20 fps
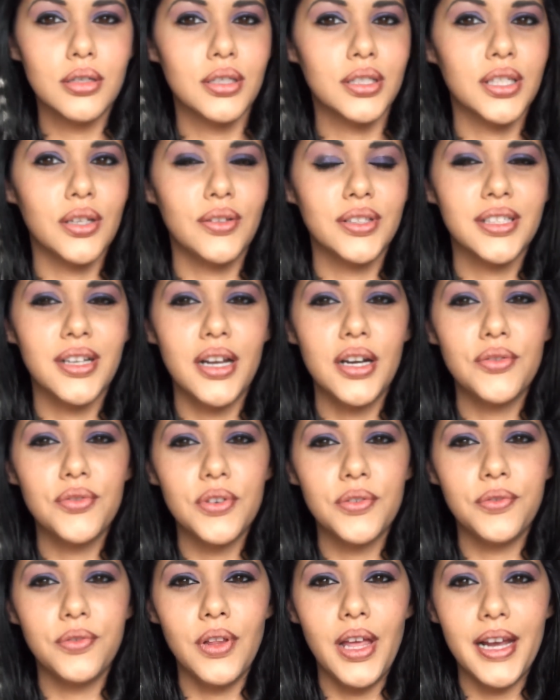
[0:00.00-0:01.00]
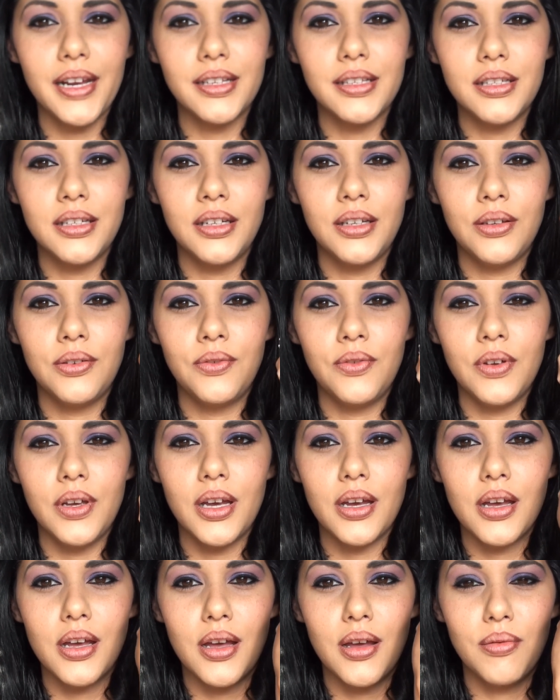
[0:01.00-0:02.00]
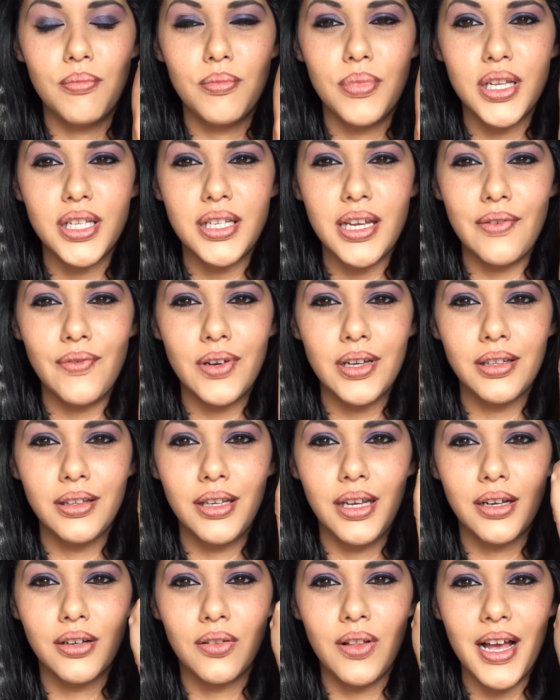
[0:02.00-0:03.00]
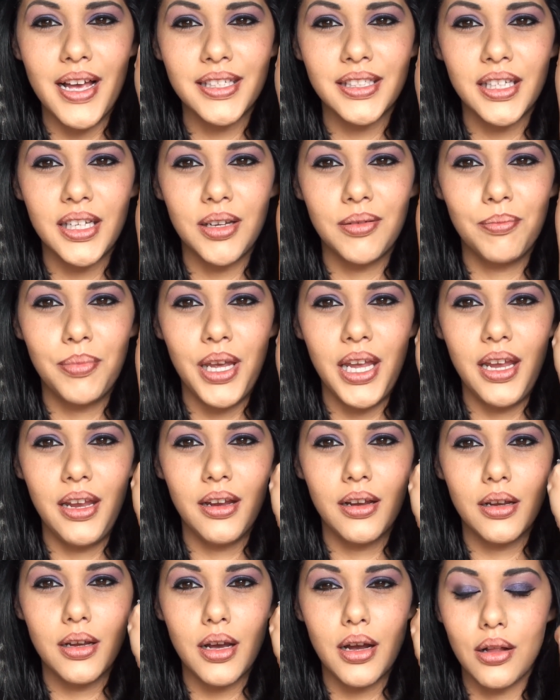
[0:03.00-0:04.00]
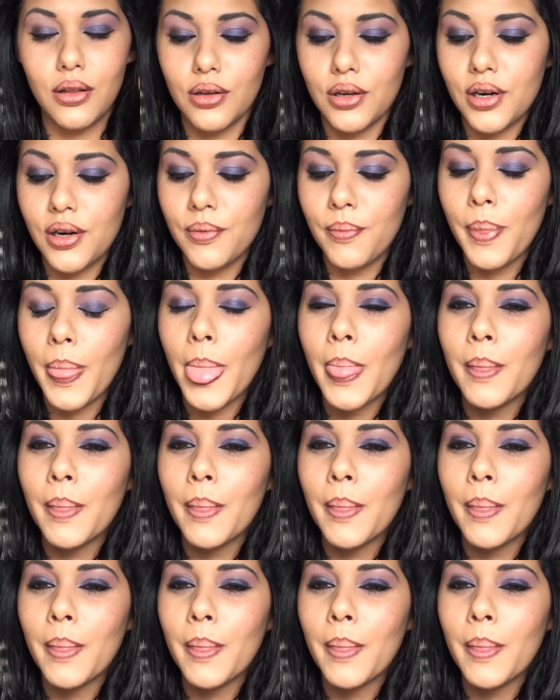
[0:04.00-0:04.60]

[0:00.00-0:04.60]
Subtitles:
So it's kind of reflective, but definitely a classic pink color.